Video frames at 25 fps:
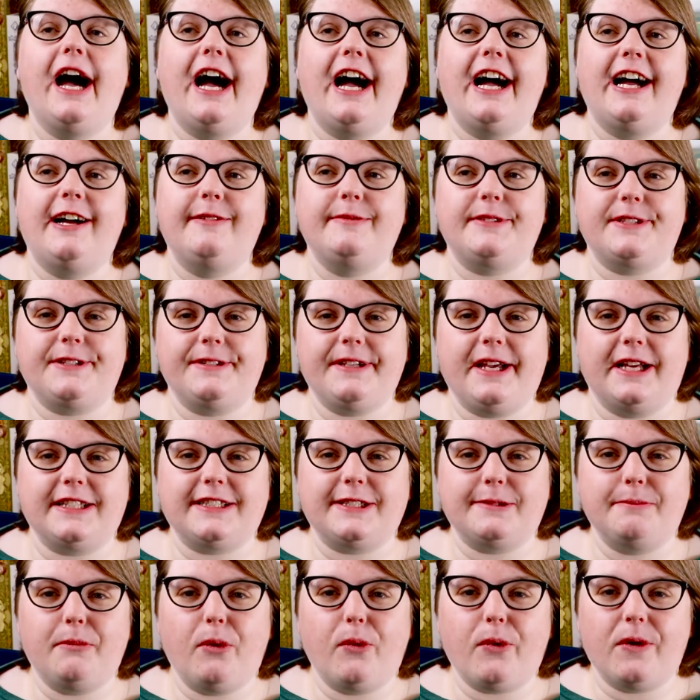Um, so yeah,
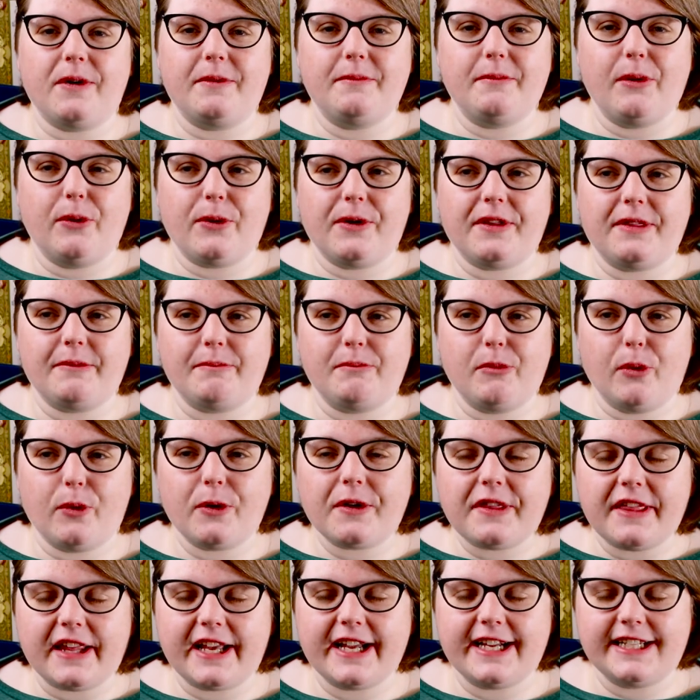some more more
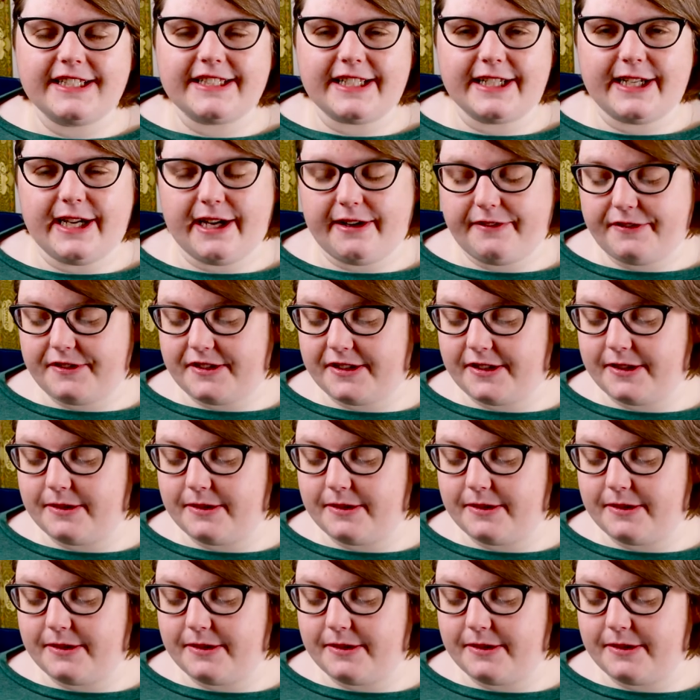more things I have